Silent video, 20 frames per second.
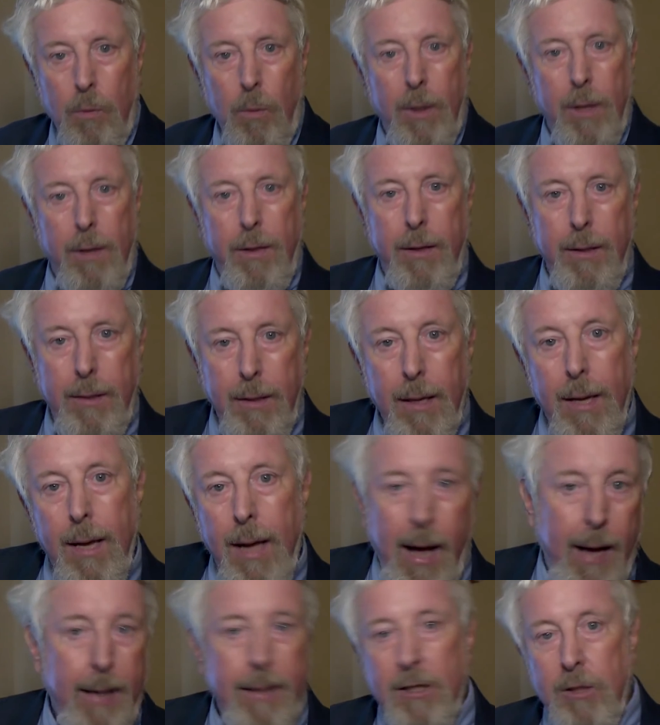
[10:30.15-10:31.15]
what are the
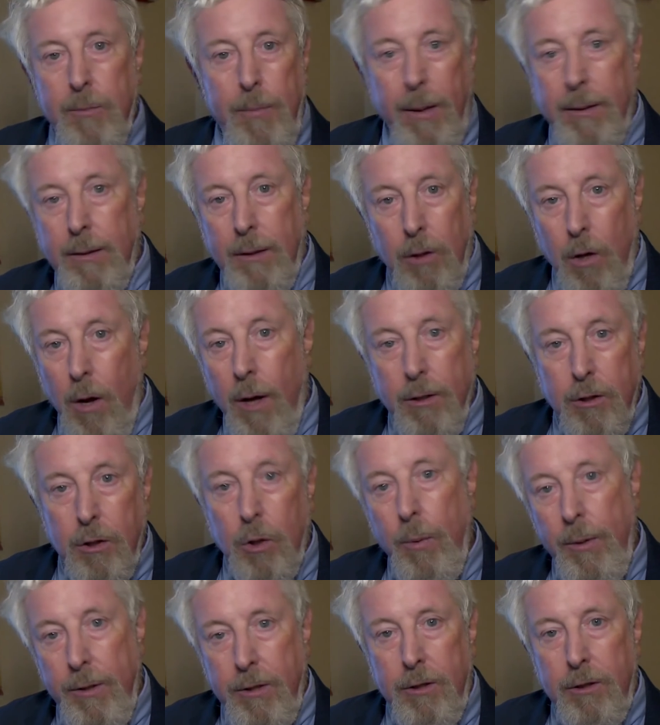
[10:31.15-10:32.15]
unexpected
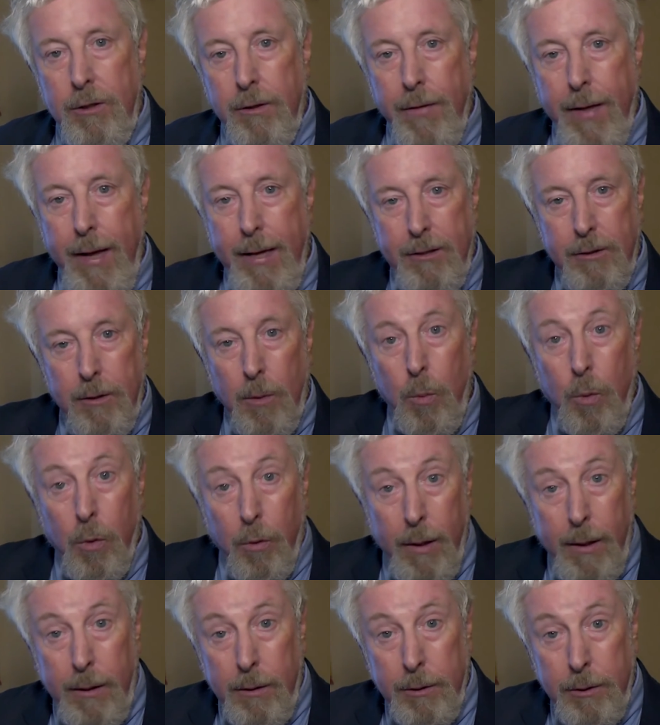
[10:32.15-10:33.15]
consequences of that
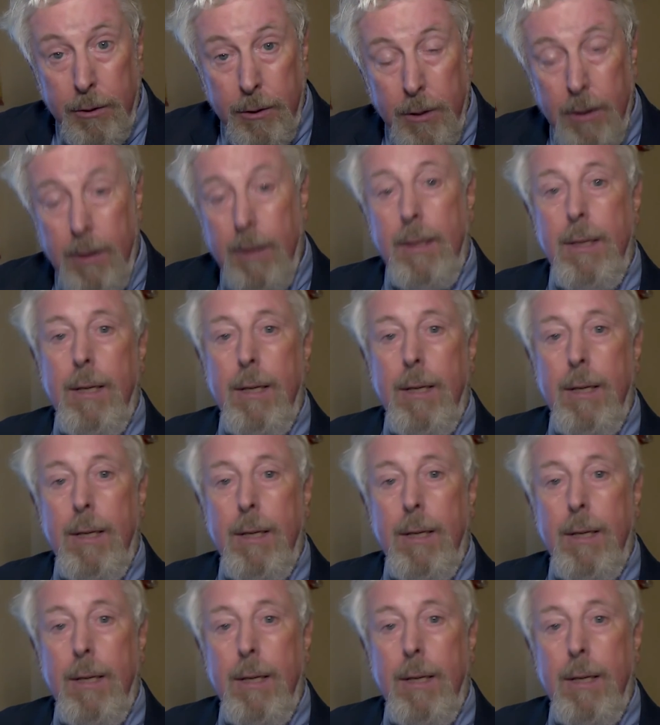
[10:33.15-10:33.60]
somewhere else?